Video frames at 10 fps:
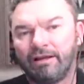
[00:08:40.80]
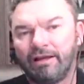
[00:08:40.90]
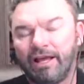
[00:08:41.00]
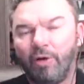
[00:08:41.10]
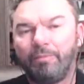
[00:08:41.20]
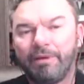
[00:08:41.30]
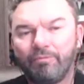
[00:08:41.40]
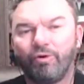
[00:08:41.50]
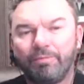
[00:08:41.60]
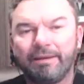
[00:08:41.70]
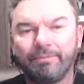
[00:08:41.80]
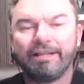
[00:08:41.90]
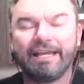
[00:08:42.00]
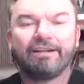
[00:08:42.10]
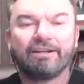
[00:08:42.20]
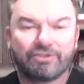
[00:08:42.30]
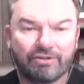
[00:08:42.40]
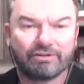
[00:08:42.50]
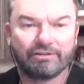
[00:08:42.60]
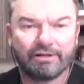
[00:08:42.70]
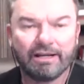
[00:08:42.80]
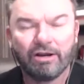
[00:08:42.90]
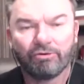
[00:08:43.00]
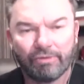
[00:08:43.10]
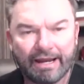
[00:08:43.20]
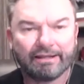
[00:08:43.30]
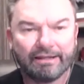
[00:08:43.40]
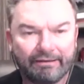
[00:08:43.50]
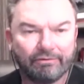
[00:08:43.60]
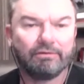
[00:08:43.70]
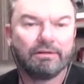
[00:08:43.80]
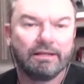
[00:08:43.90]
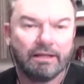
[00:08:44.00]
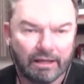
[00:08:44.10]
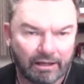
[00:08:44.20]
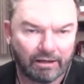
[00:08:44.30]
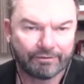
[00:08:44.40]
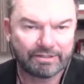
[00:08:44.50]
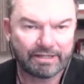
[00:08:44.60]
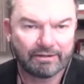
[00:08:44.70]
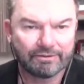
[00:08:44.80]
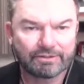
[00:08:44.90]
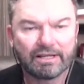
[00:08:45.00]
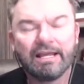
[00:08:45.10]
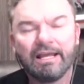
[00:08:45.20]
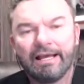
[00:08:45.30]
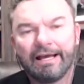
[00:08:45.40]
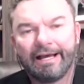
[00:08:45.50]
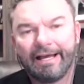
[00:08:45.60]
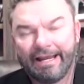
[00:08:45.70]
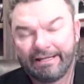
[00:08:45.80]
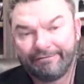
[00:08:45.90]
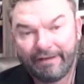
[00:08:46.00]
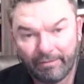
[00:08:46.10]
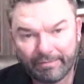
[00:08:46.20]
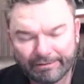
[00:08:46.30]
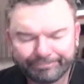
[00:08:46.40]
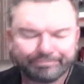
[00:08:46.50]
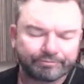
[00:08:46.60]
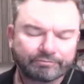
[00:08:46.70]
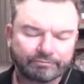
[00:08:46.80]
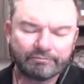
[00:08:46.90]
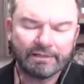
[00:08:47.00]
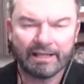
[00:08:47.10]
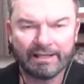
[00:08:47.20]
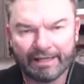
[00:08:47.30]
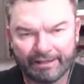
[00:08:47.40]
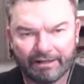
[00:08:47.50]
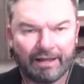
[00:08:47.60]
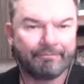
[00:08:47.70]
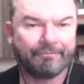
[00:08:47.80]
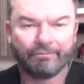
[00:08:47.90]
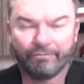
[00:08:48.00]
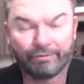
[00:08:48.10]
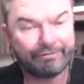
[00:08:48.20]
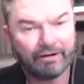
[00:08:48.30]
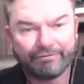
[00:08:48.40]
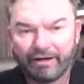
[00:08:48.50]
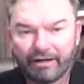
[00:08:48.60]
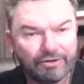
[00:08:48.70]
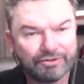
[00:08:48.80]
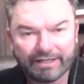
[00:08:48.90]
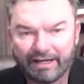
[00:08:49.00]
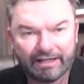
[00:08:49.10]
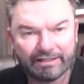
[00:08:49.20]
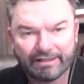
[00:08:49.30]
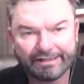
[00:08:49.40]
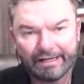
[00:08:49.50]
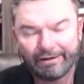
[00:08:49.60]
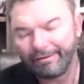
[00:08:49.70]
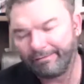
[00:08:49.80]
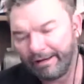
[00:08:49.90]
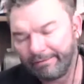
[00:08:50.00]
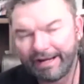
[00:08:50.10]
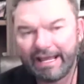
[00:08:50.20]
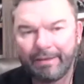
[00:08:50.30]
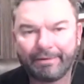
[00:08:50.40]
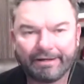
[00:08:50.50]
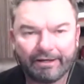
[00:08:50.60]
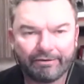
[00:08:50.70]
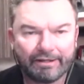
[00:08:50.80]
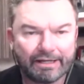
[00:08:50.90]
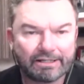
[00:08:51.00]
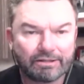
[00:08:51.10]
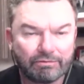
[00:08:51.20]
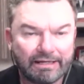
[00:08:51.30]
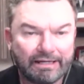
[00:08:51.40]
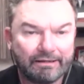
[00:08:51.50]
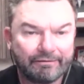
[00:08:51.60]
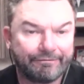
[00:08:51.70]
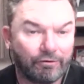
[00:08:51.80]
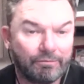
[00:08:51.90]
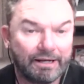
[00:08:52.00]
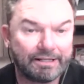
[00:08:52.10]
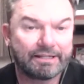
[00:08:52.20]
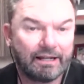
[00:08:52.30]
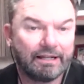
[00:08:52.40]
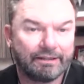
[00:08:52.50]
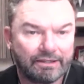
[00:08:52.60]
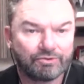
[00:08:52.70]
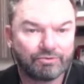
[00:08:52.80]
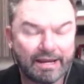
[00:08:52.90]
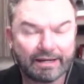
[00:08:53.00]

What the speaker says: helping more people hit a certain rank level of sales and development. And we're very, very close to getting it done now. It might happen here in the next 3 to 4 months that I'll hit this rank.